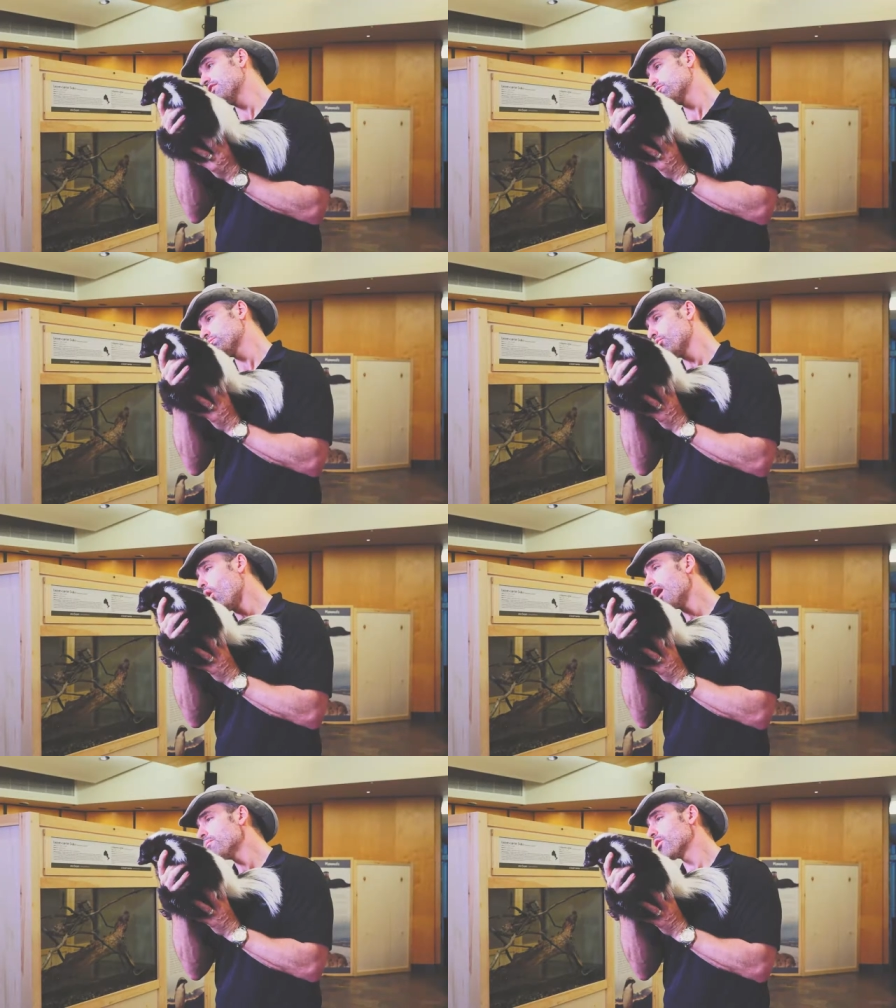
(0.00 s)
his
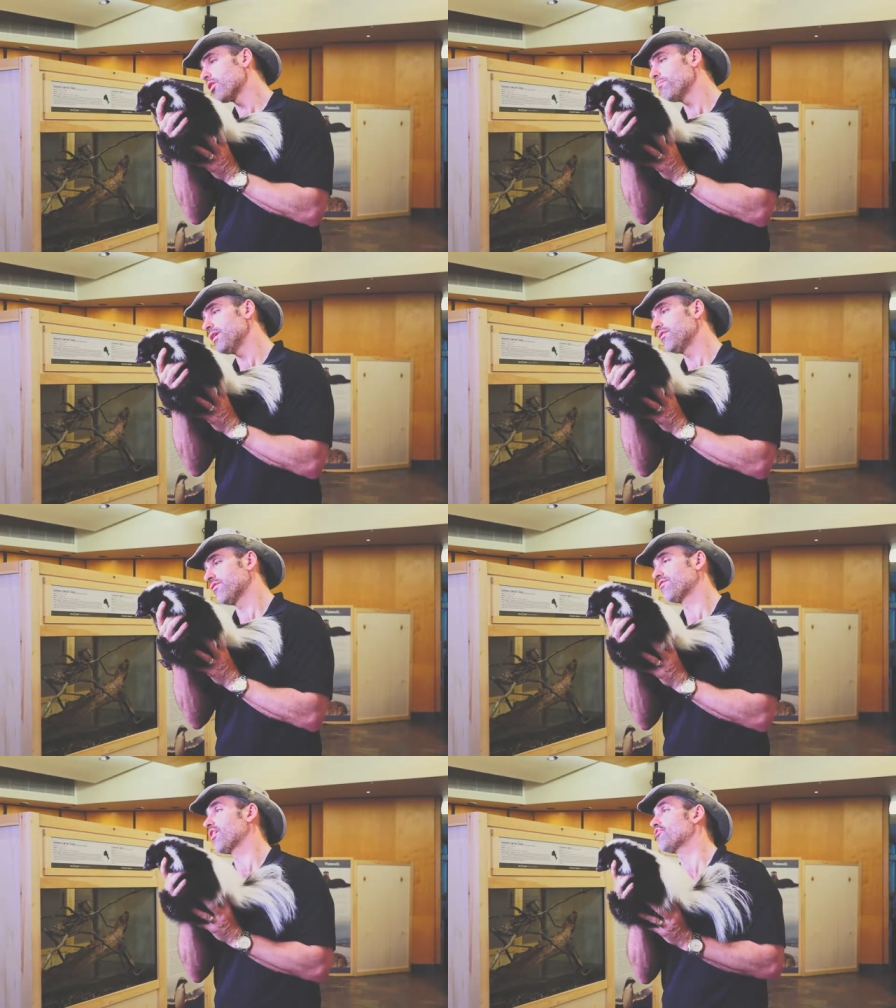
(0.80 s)
primary means
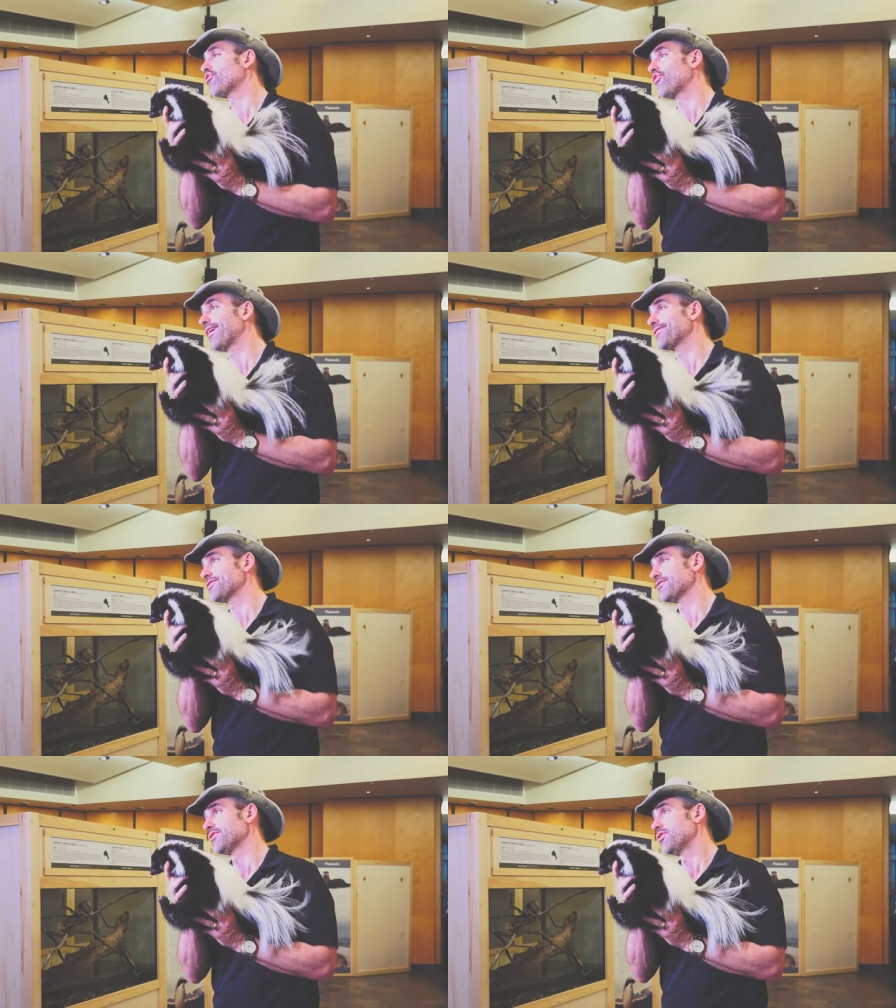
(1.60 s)
of self-defense